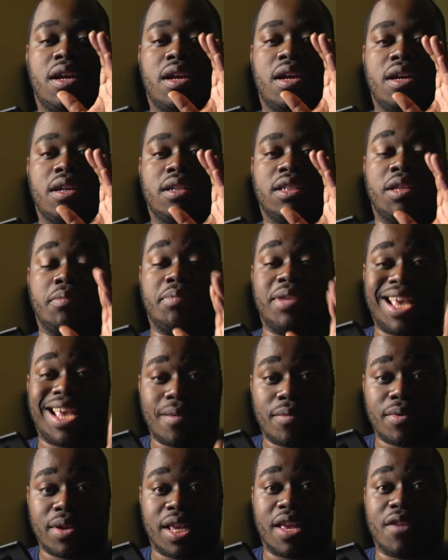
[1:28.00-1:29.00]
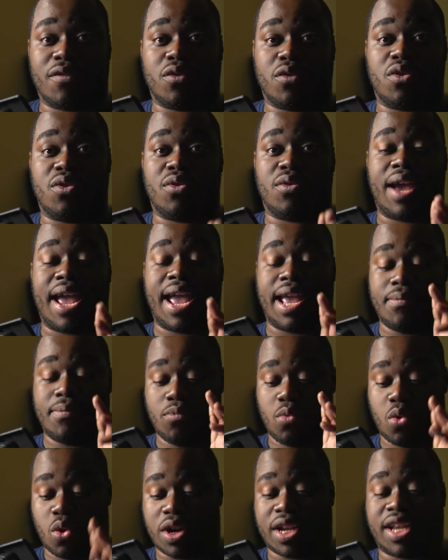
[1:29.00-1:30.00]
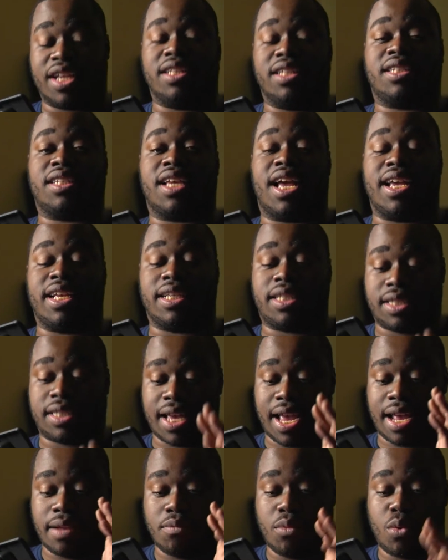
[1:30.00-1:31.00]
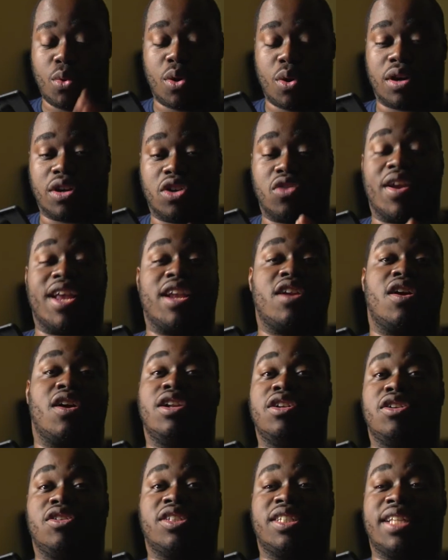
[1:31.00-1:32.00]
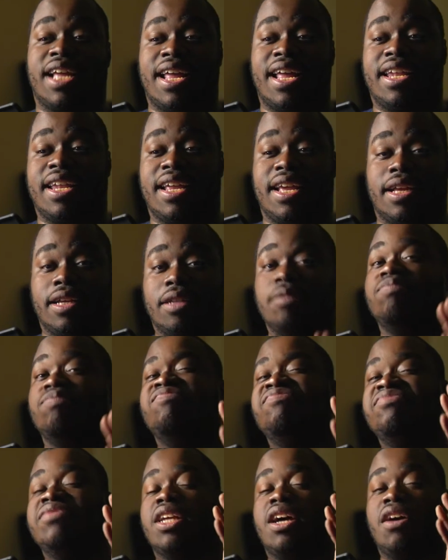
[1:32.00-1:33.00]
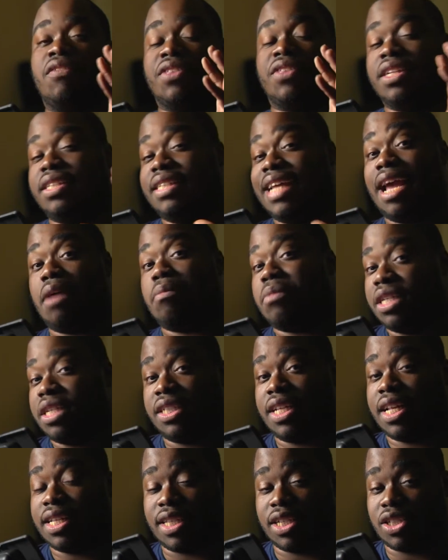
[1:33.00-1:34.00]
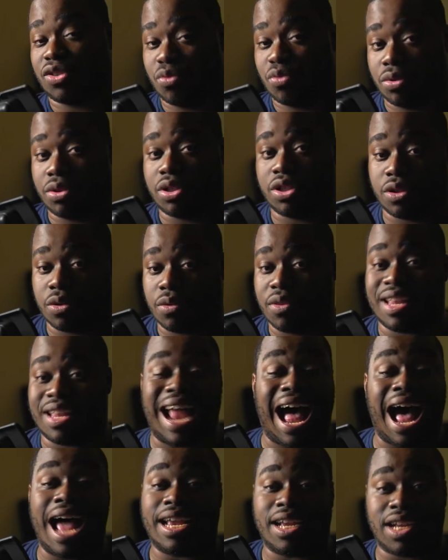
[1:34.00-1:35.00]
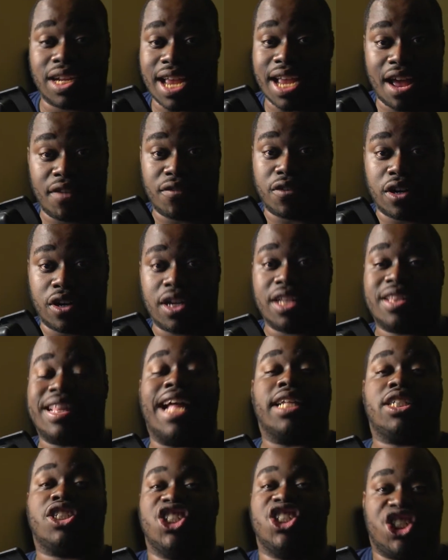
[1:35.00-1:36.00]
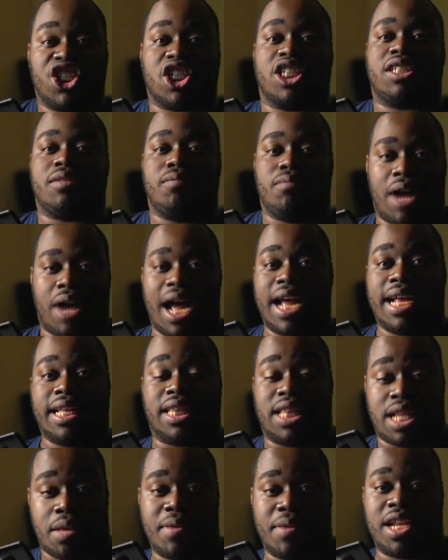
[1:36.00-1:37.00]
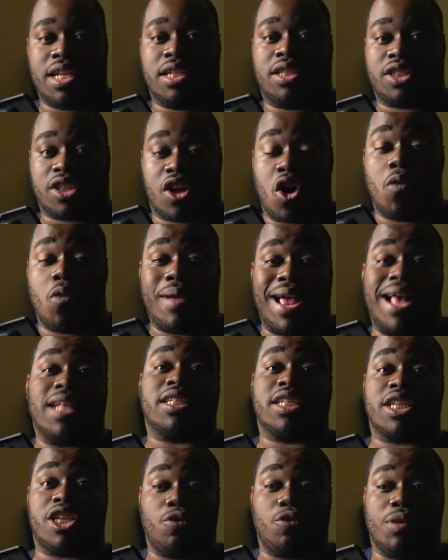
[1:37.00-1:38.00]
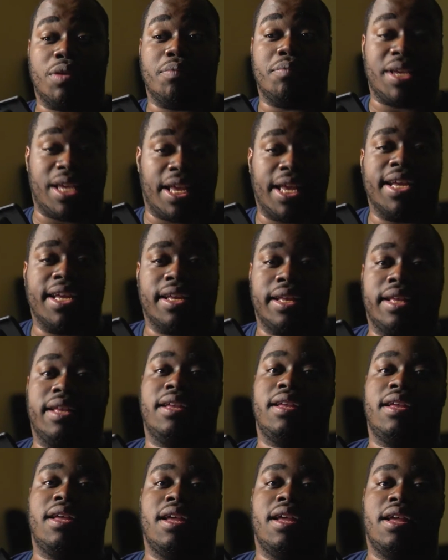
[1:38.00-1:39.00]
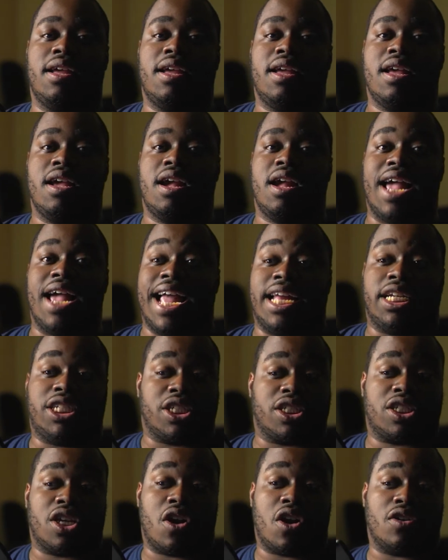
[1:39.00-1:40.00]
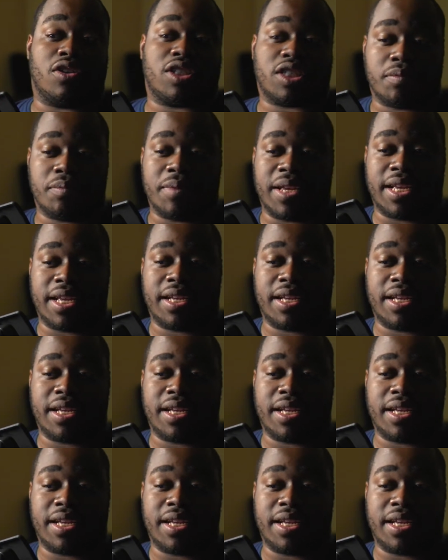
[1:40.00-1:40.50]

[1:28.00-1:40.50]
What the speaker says: to be able to give you a more concise and more greater understanding of the damage that this will do than I could ever. That's just my limited scope as a human being. It just hurts me,